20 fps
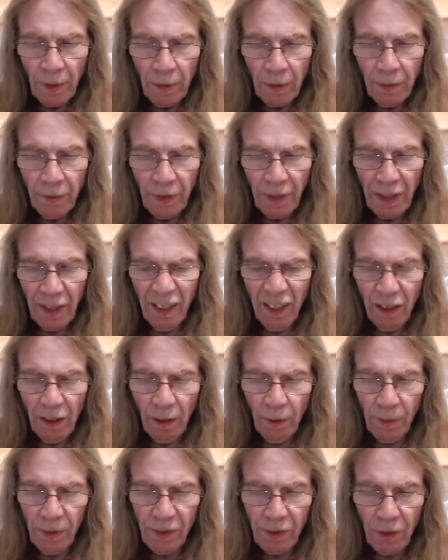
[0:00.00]
The
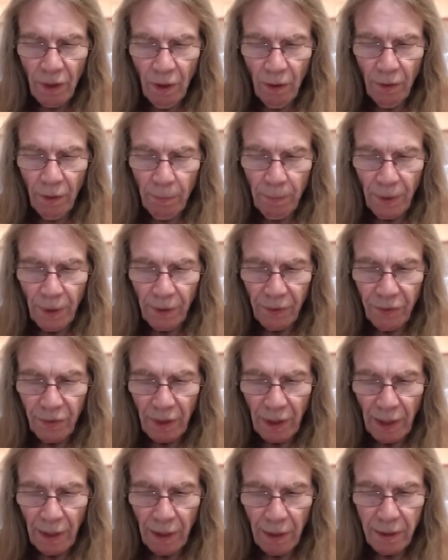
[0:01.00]
ego is not the
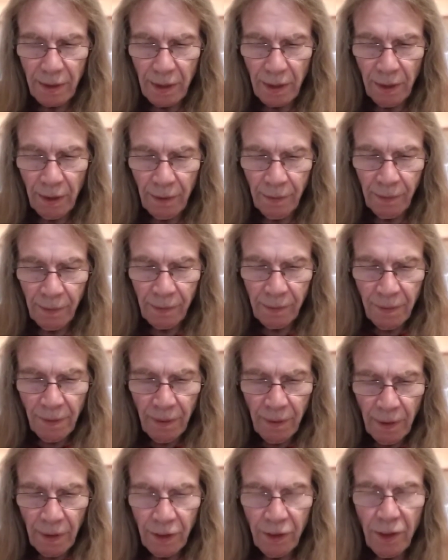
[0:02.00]
personality,
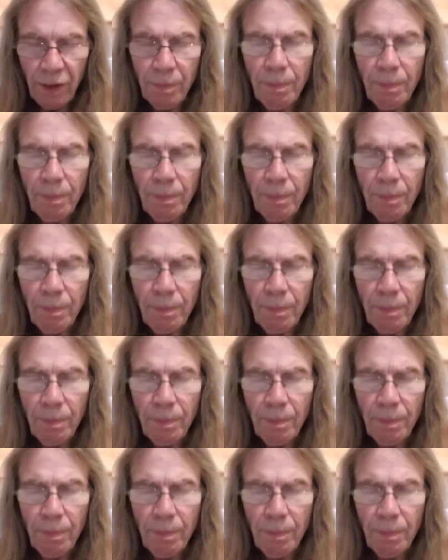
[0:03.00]
it is